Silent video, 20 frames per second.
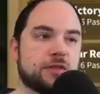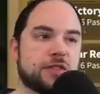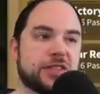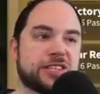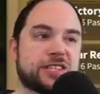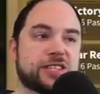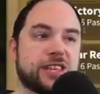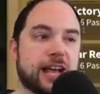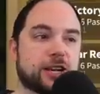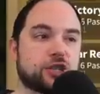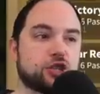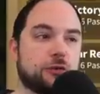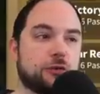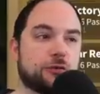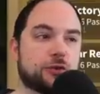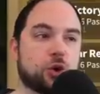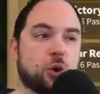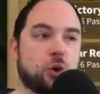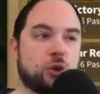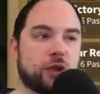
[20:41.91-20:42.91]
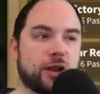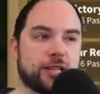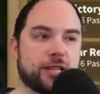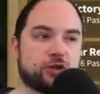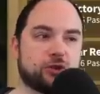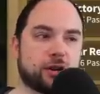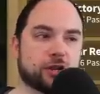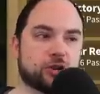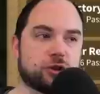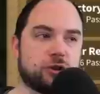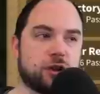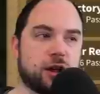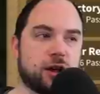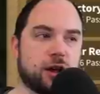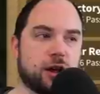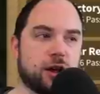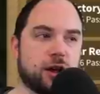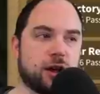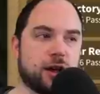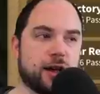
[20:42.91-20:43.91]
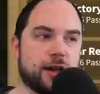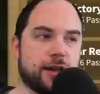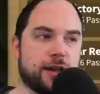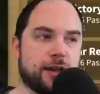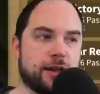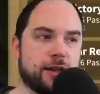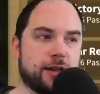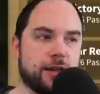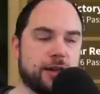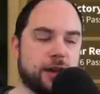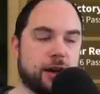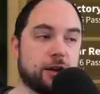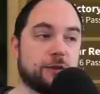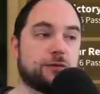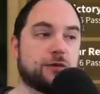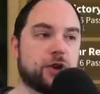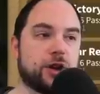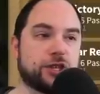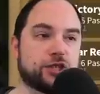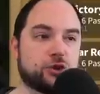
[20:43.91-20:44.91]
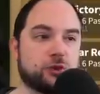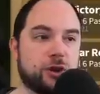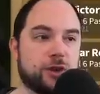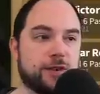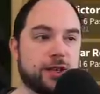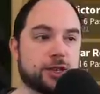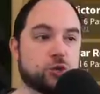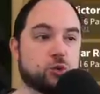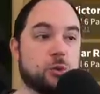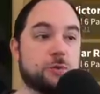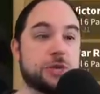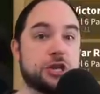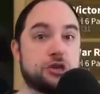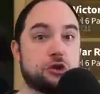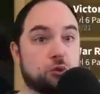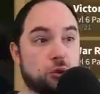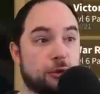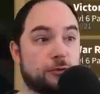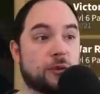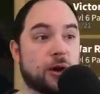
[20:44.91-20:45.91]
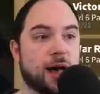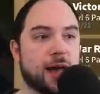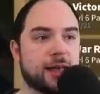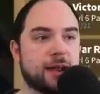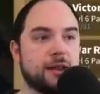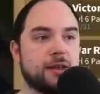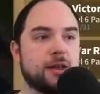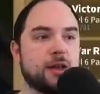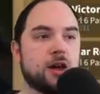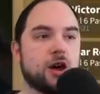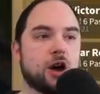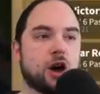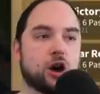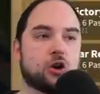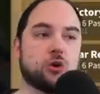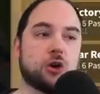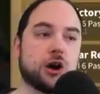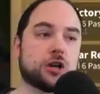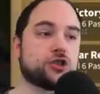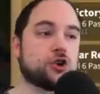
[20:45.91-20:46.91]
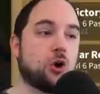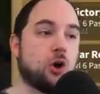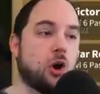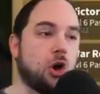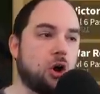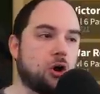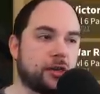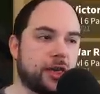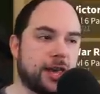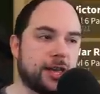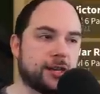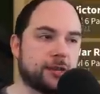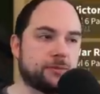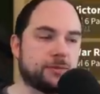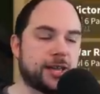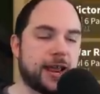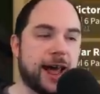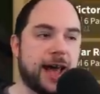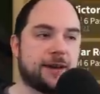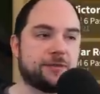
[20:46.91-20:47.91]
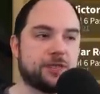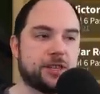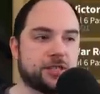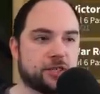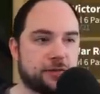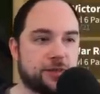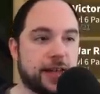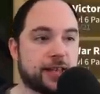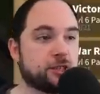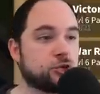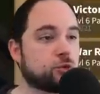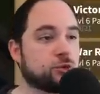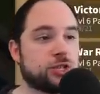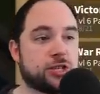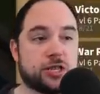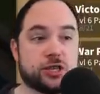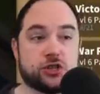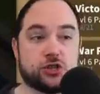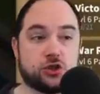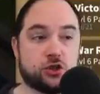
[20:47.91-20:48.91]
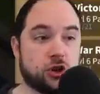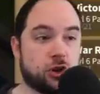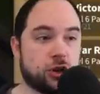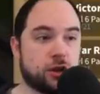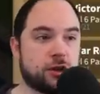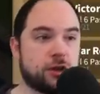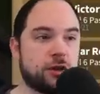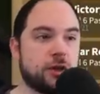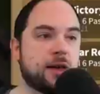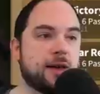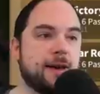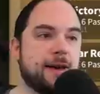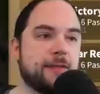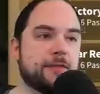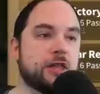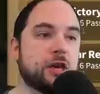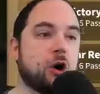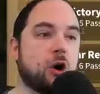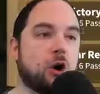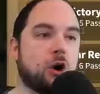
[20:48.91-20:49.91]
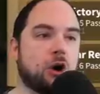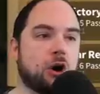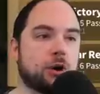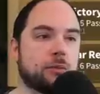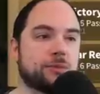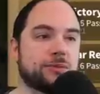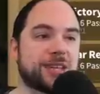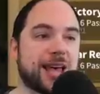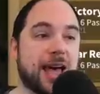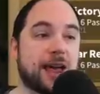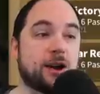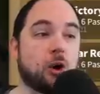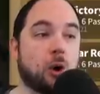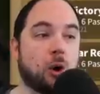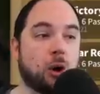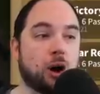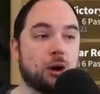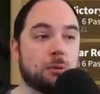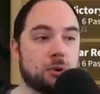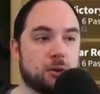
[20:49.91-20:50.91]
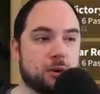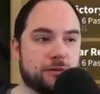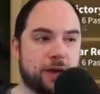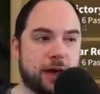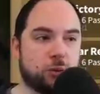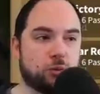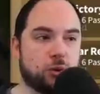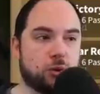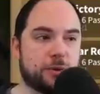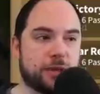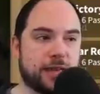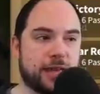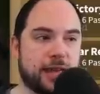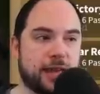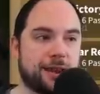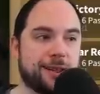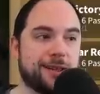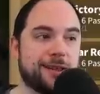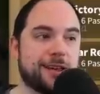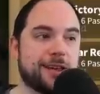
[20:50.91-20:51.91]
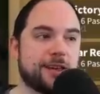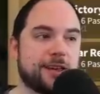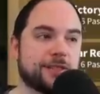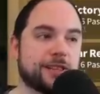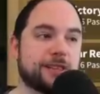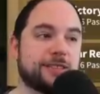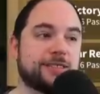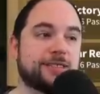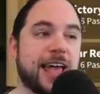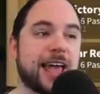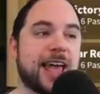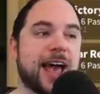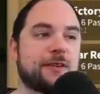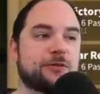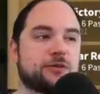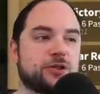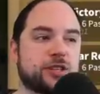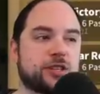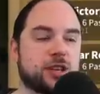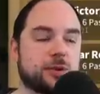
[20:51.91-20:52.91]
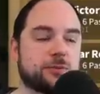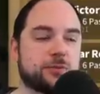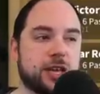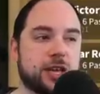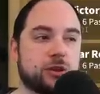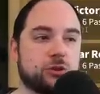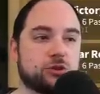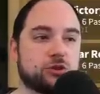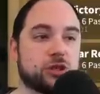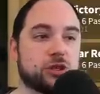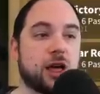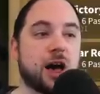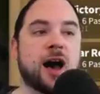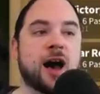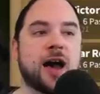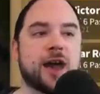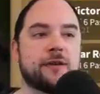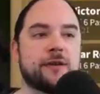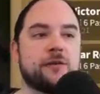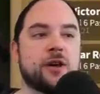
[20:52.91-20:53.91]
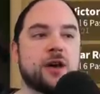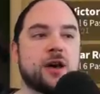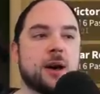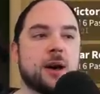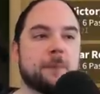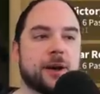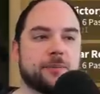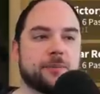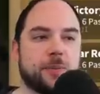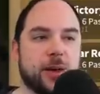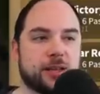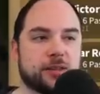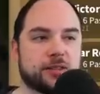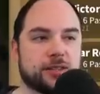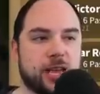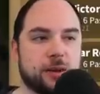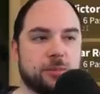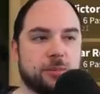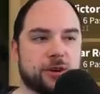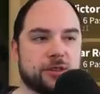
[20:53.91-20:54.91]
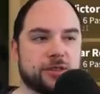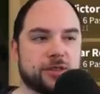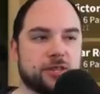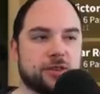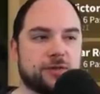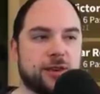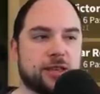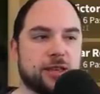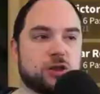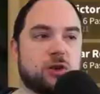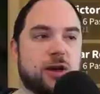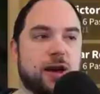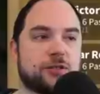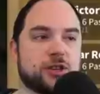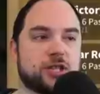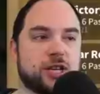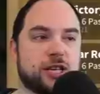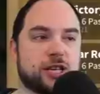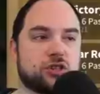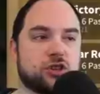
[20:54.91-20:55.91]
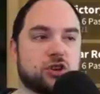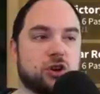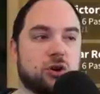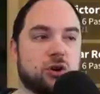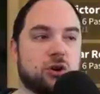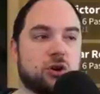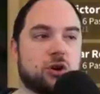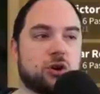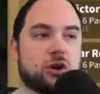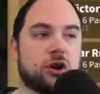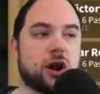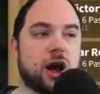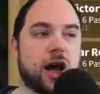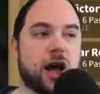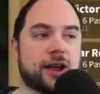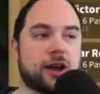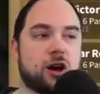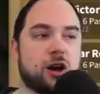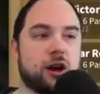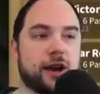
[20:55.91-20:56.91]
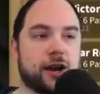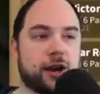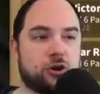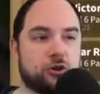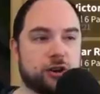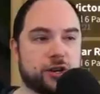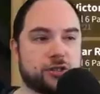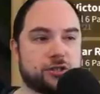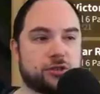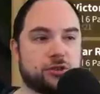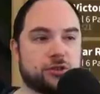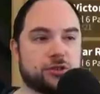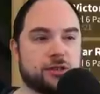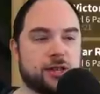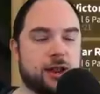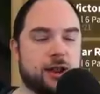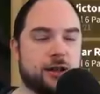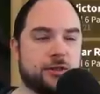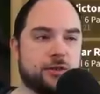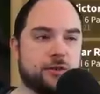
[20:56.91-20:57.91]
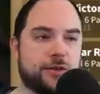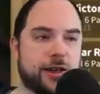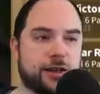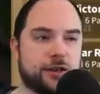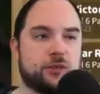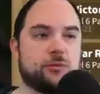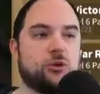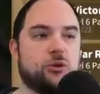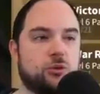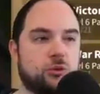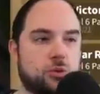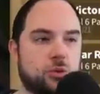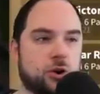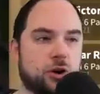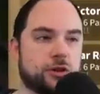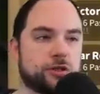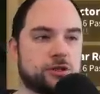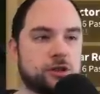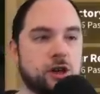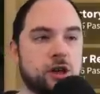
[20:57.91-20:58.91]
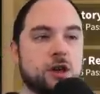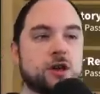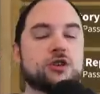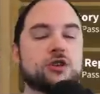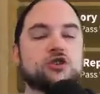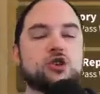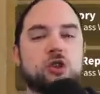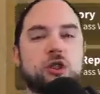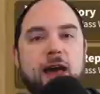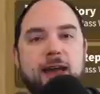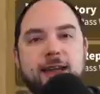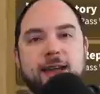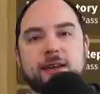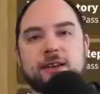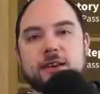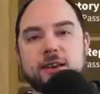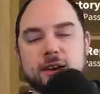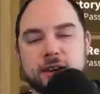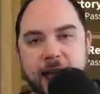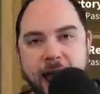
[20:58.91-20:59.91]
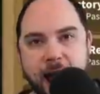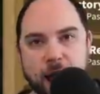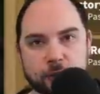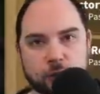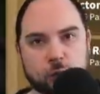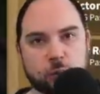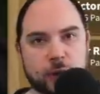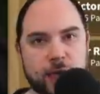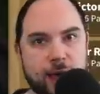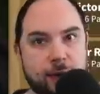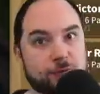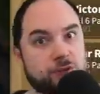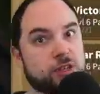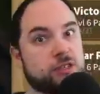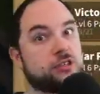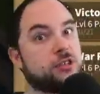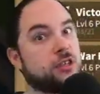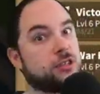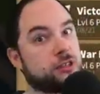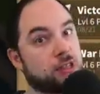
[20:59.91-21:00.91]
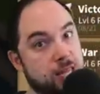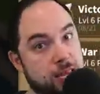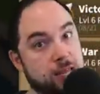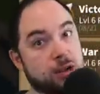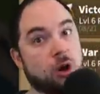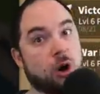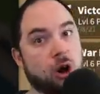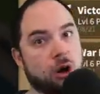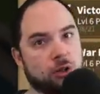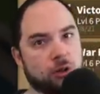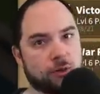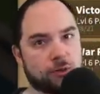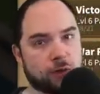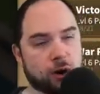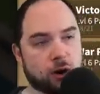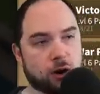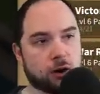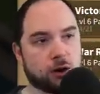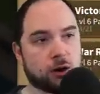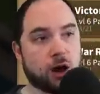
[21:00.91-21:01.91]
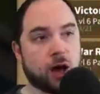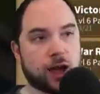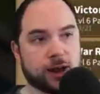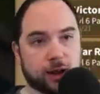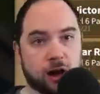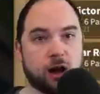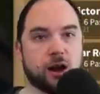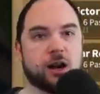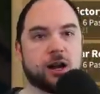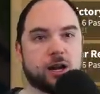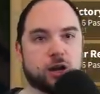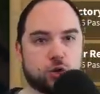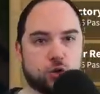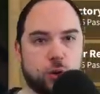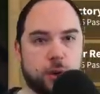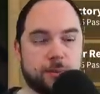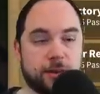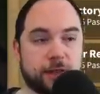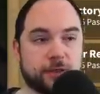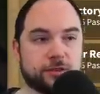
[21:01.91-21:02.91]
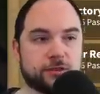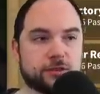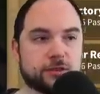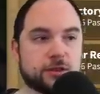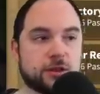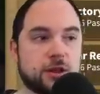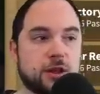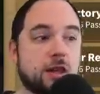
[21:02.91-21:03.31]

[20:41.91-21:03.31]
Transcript: The schedule for the Holy Knight's Treasure and uh, Hunt for History events will be unified across all kingdoms that have these events, which I think is good. The Arms and Armor event will begin the day after this update goes live, by taking part in this event, you'll have a chance to earn iconic crystals and other valuable rewards. So, like, now that we have to delete all of our iconic equipment